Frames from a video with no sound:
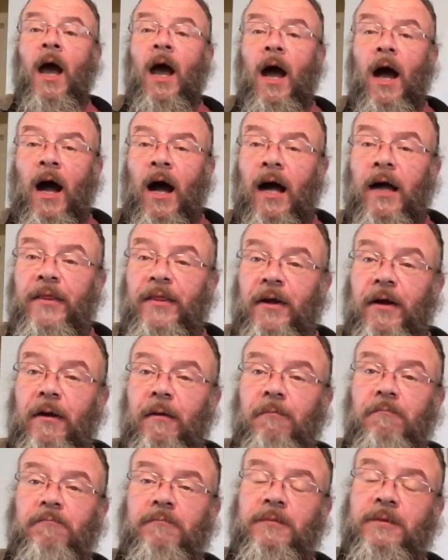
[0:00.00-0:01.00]
Hi there,
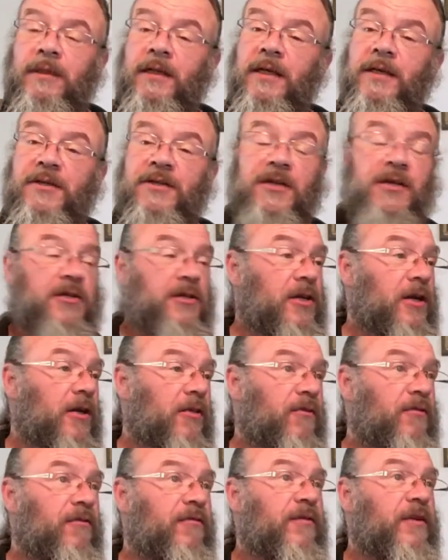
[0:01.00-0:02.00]
this is
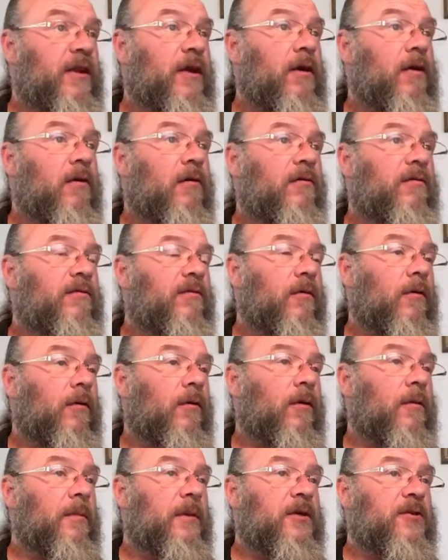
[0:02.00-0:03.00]
another video
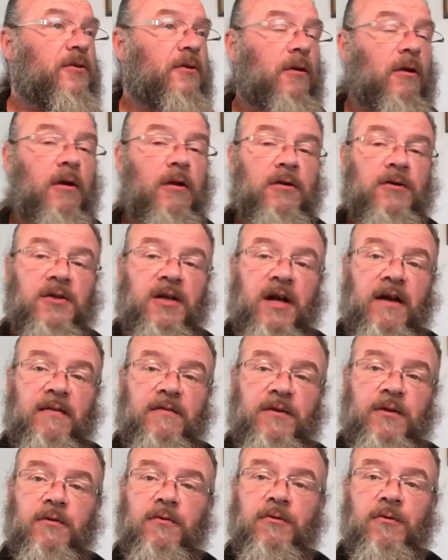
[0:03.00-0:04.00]
for Mr. Longstaff's
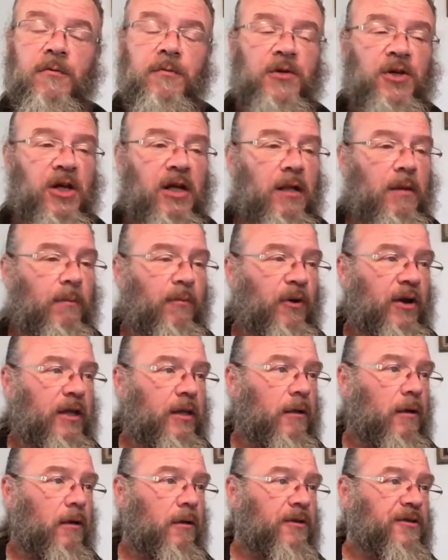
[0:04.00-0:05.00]
YouTube channel, Brent
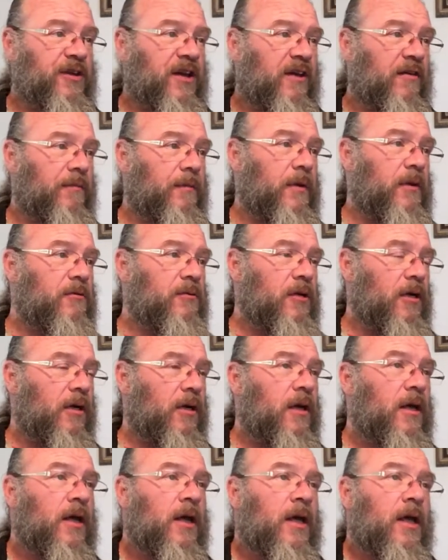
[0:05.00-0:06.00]
Longstaff Music.
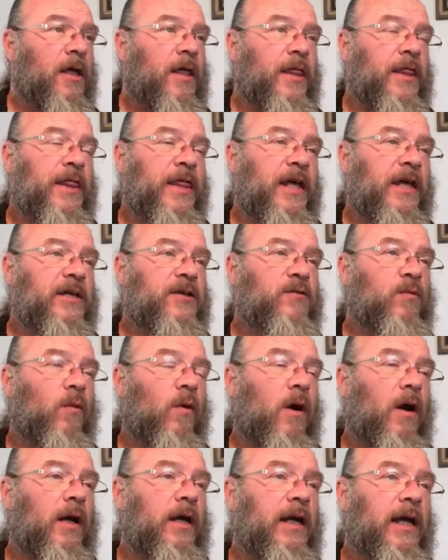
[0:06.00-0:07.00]
This
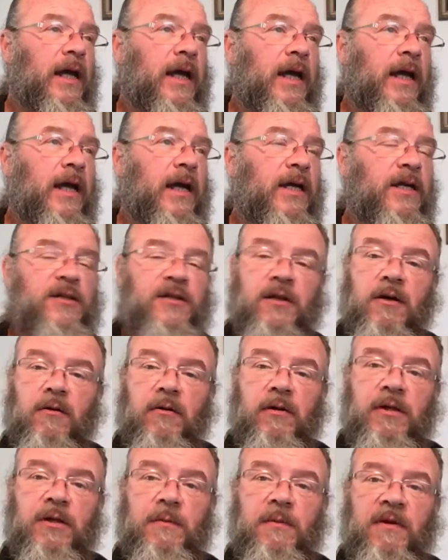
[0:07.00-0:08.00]
one is
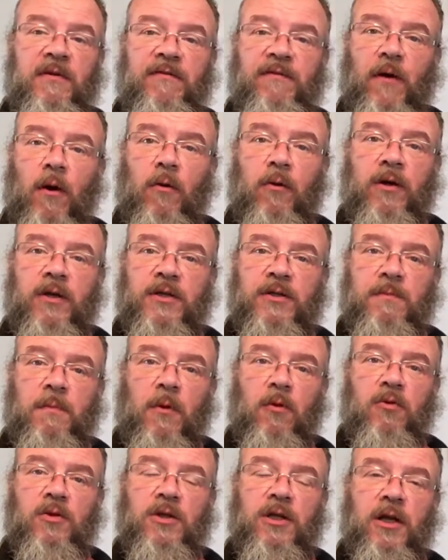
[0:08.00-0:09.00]
going to be focused
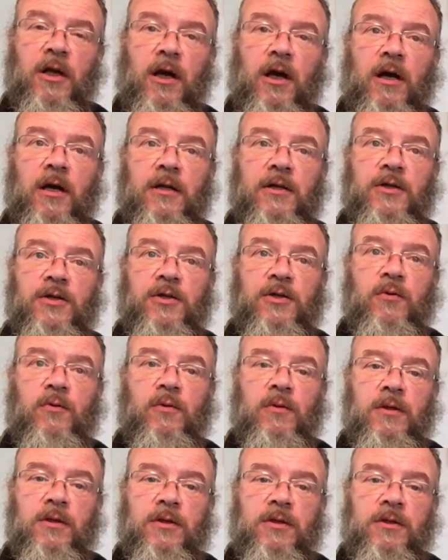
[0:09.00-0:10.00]
mostly on
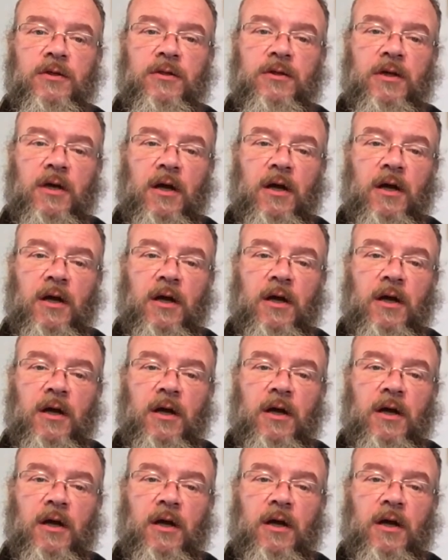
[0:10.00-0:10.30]
students